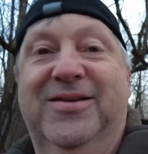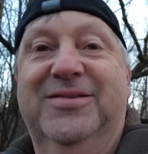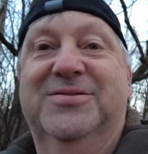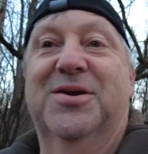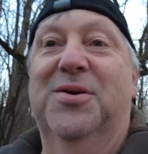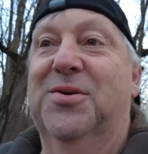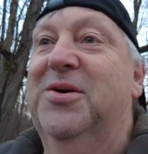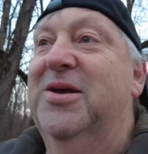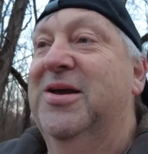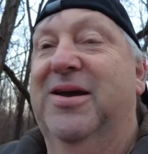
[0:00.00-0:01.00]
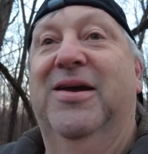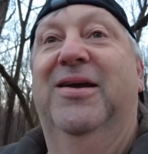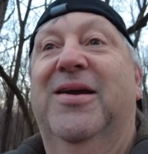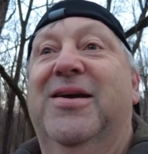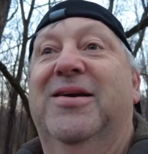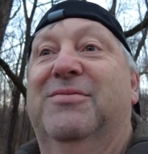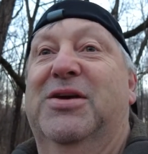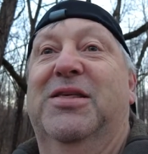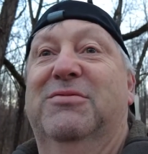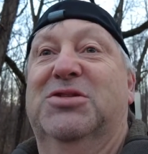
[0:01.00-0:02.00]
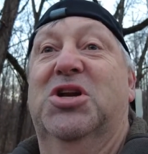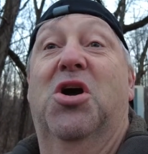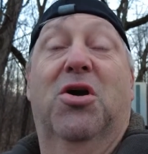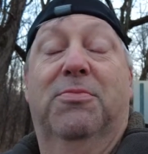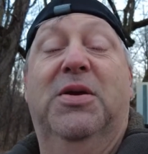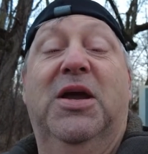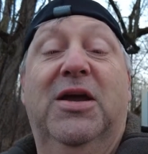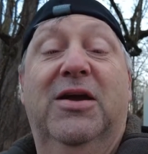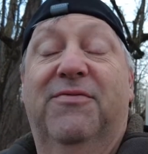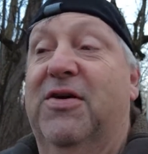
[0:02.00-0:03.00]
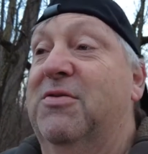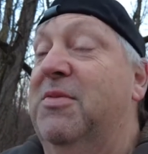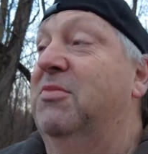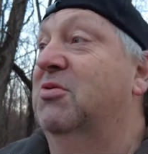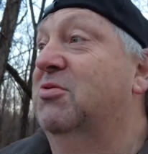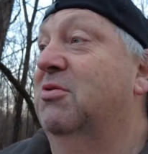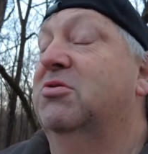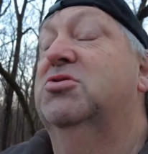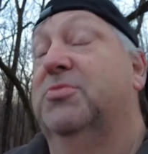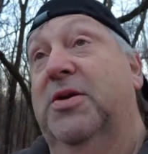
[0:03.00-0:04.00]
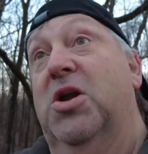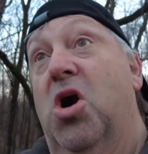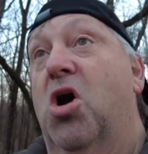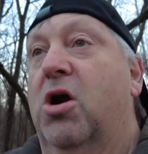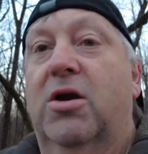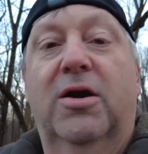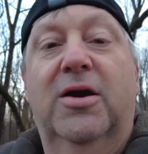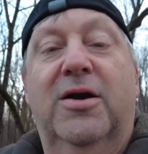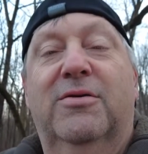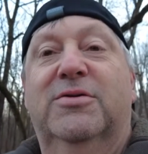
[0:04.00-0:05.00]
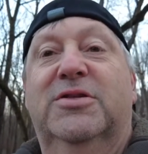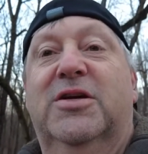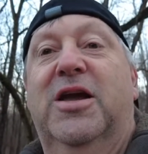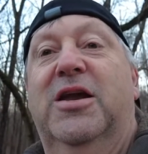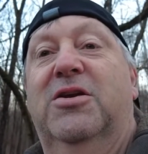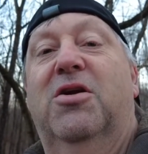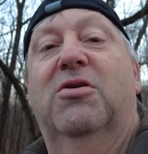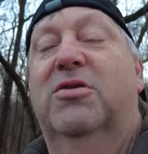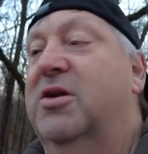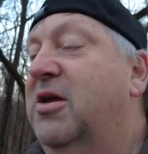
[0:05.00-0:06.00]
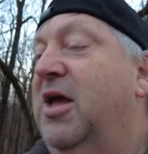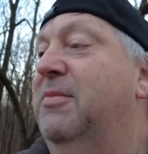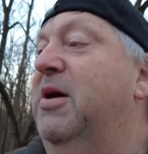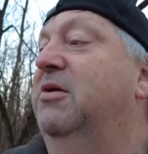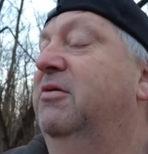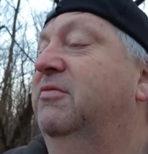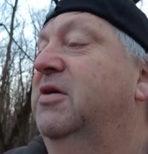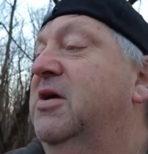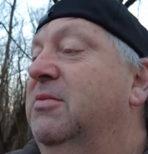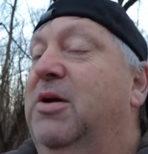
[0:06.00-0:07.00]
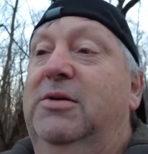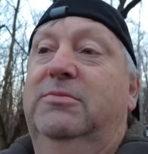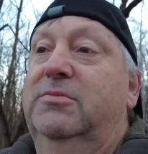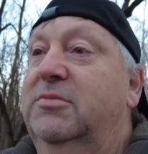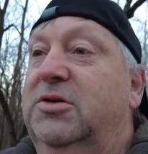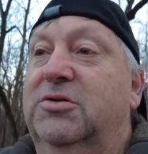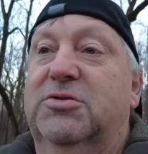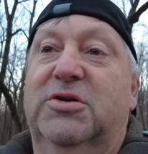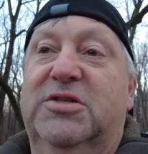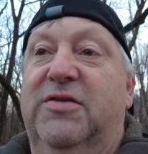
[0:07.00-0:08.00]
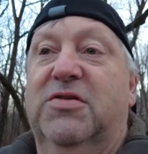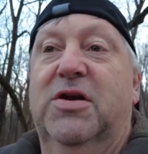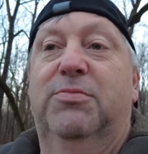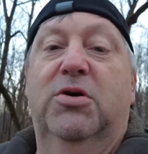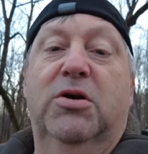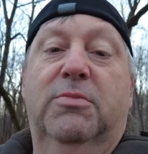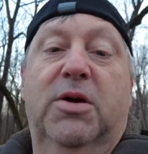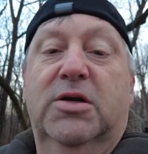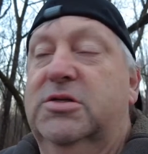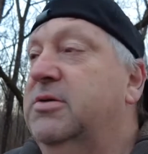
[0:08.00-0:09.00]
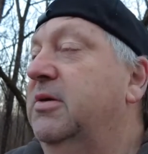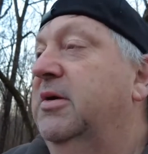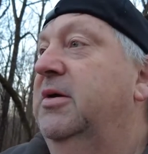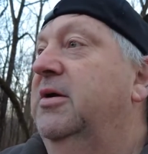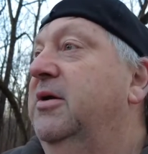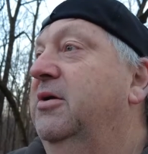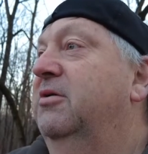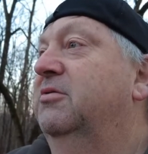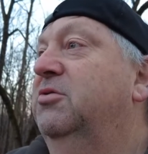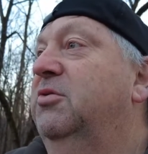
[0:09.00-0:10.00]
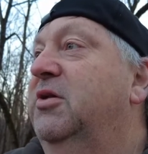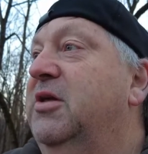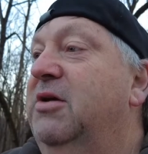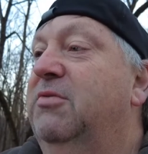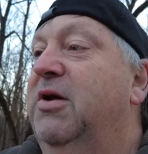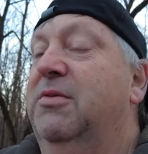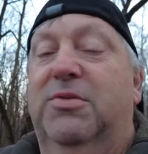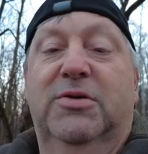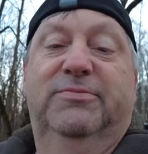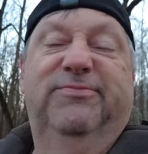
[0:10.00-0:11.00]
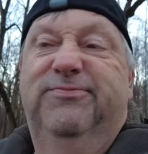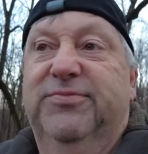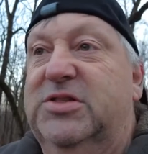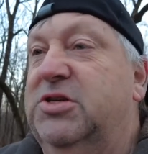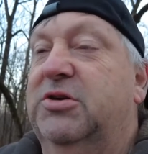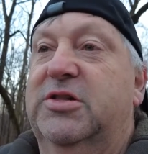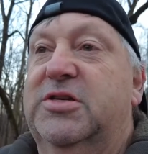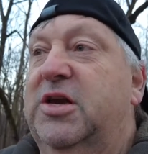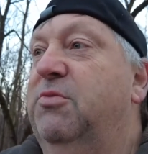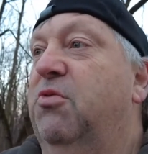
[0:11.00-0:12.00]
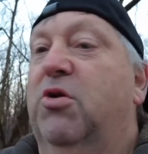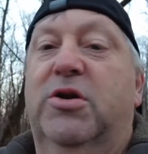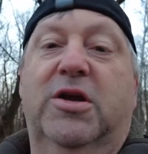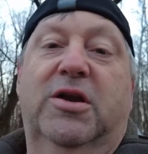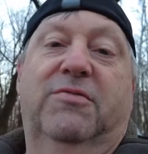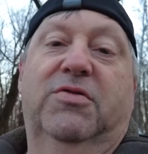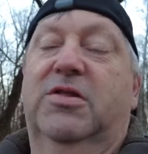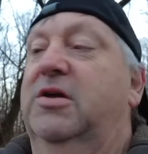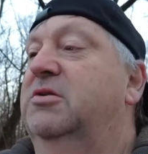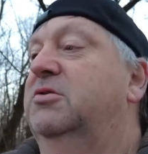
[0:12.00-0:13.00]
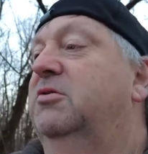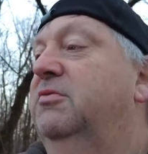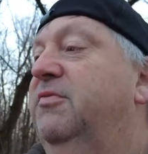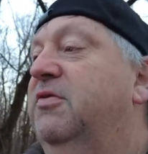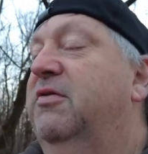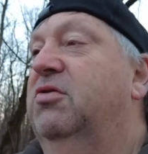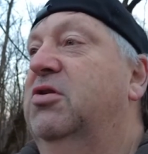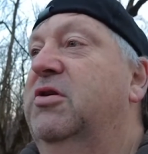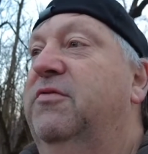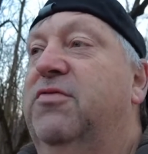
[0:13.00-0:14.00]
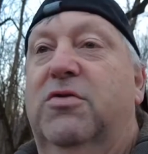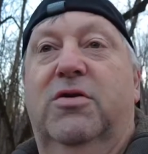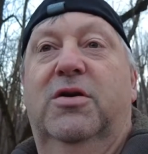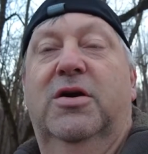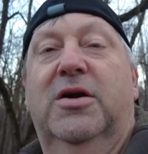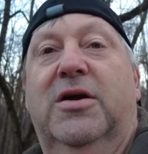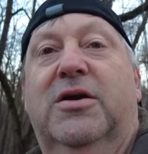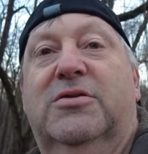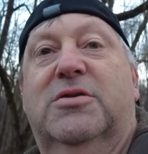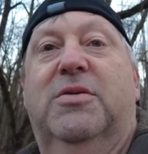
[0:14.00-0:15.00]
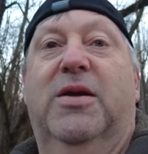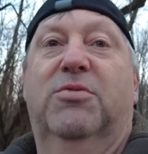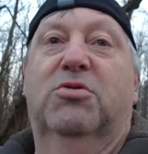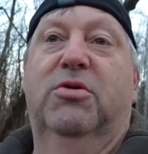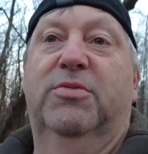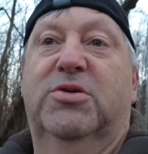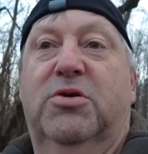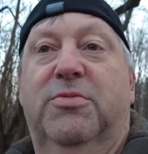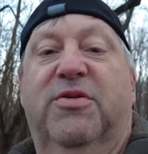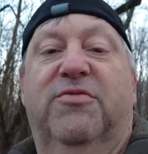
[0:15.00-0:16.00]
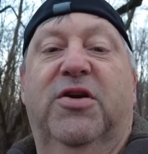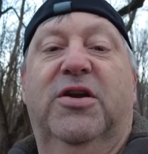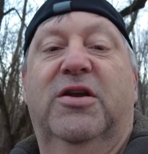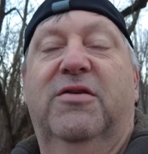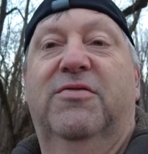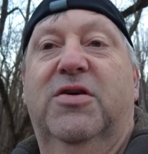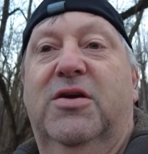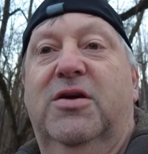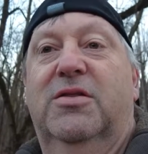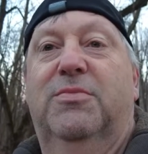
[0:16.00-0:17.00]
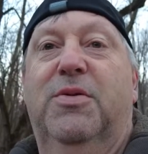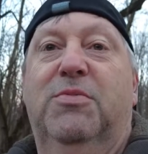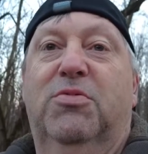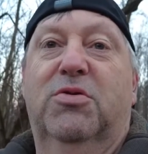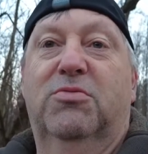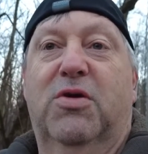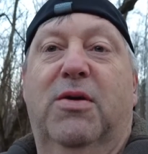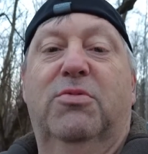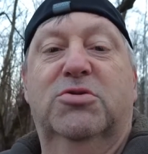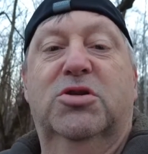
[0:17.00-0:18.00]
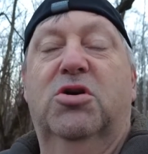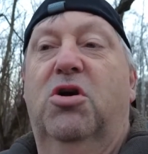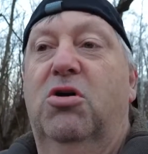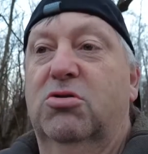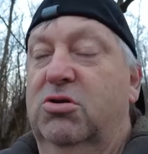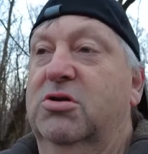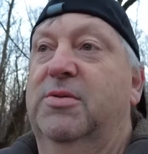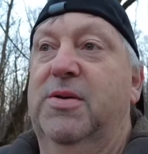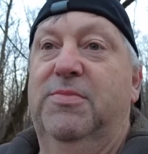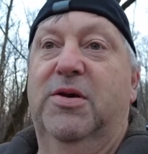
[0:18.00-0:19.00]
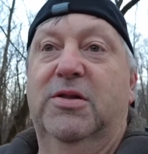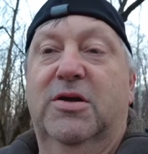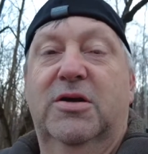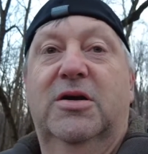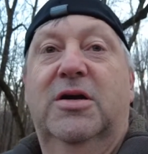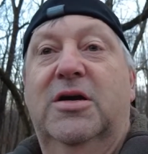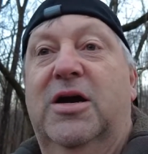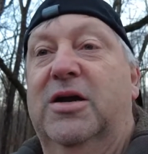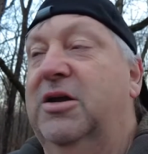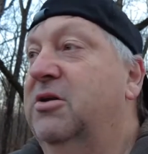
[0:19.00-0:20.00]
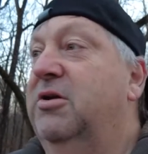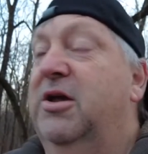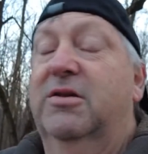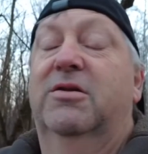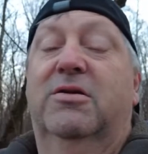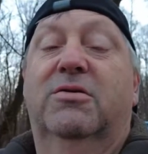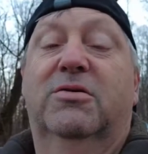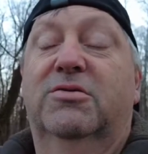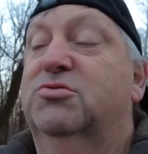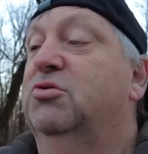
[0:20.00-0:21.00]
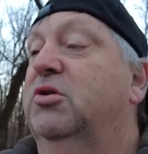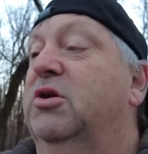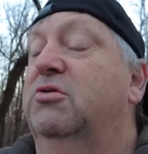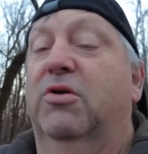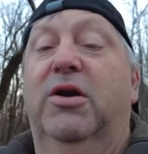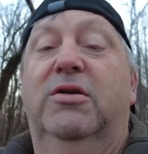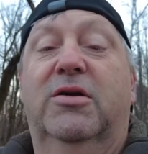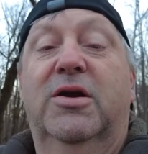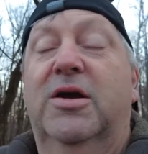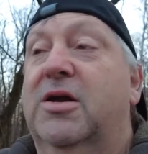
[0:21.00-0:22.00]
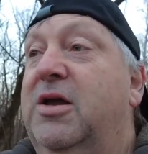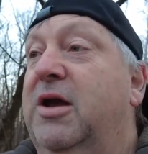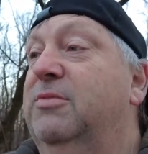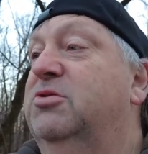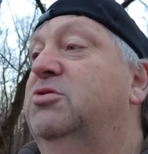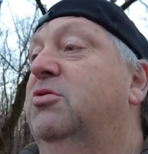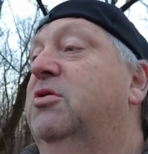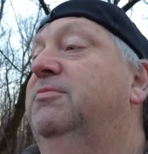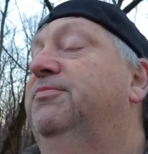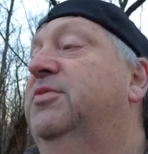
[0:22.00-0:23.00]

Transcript: So I think it was an RP, if I remember, or excuse me, an R. It was a Canon R that it came out of. But so I saved a couple $100, doing it that way, but still get the same warranty and everything. So if you're ever looking for some camera equipment, don't be afraid to give the people at Robert's a call or look them up on the internet. They're truly a great camera store.